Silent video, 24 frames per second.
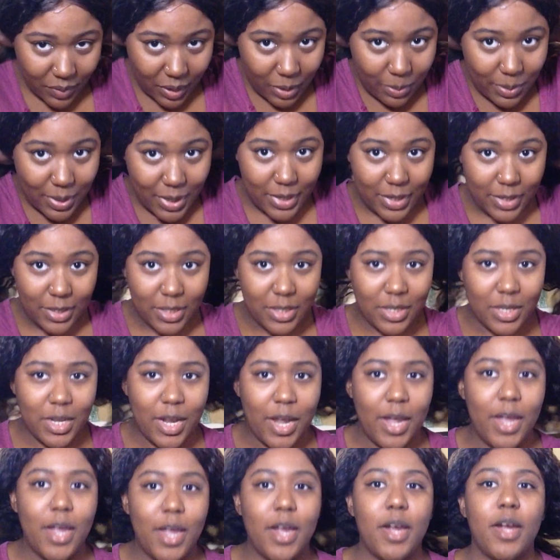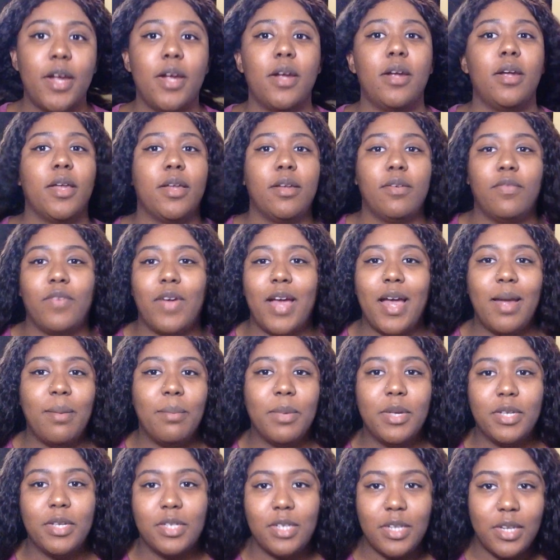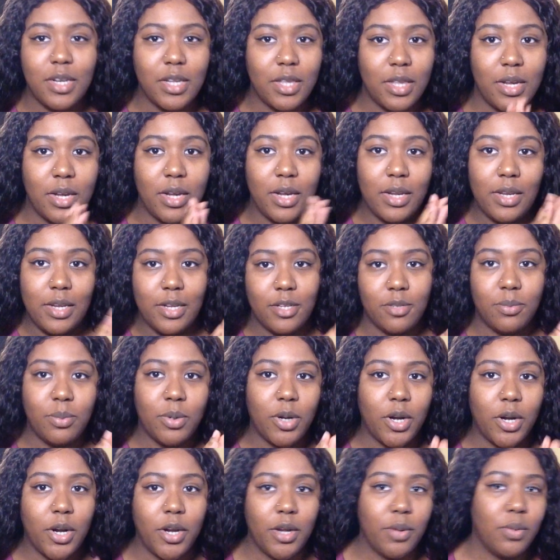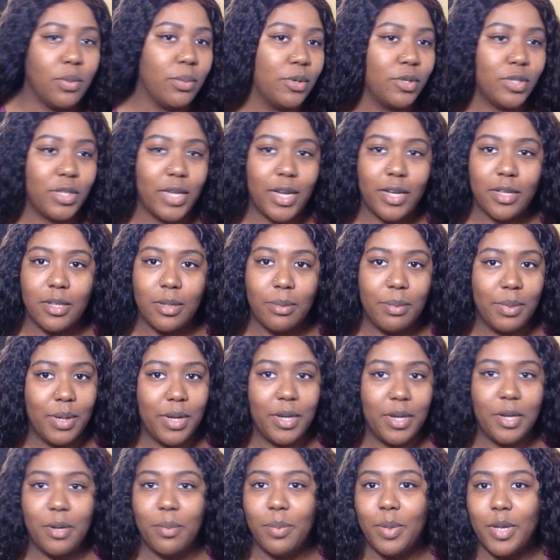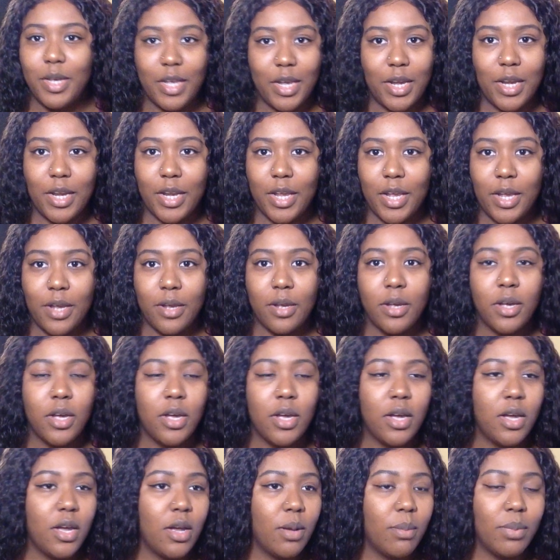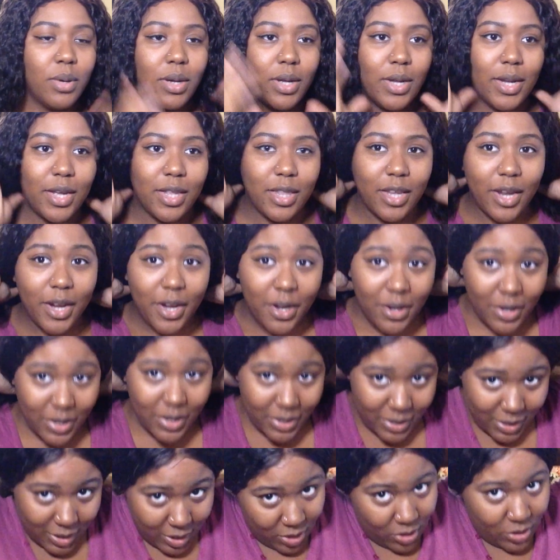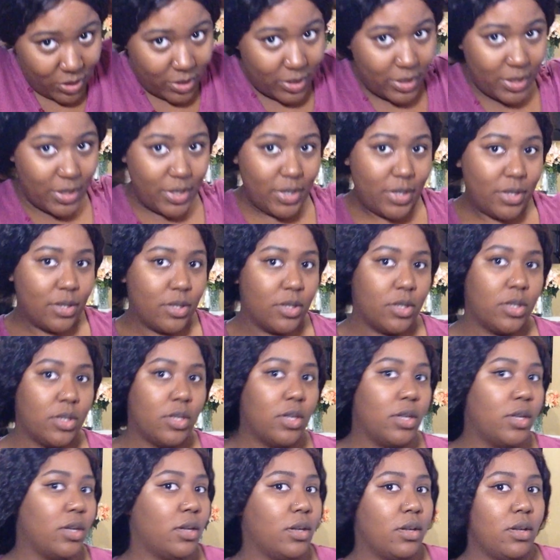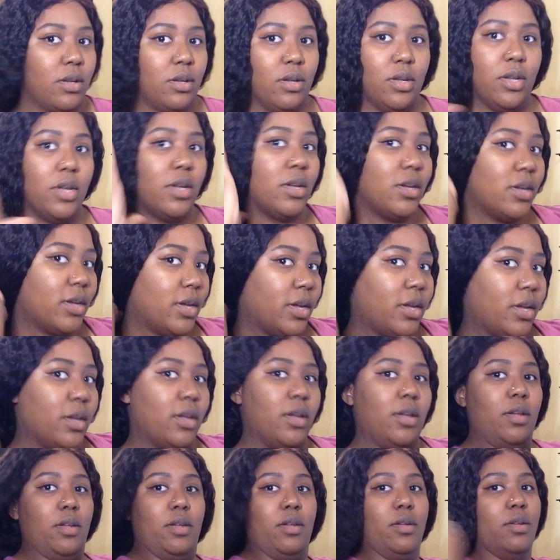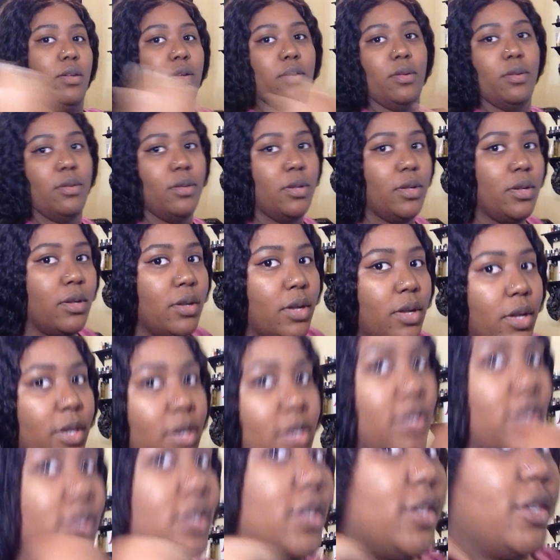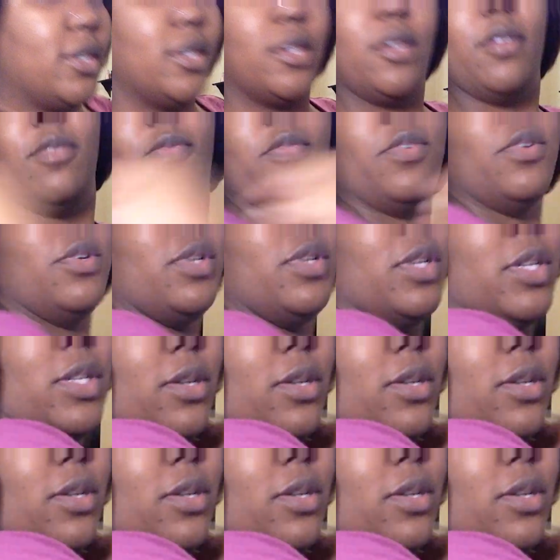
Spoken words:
yeah, this is the hair. If I missed anything in this part, it will most likely be in the beginning. But yeah, the hair is nice. And it's still as full as it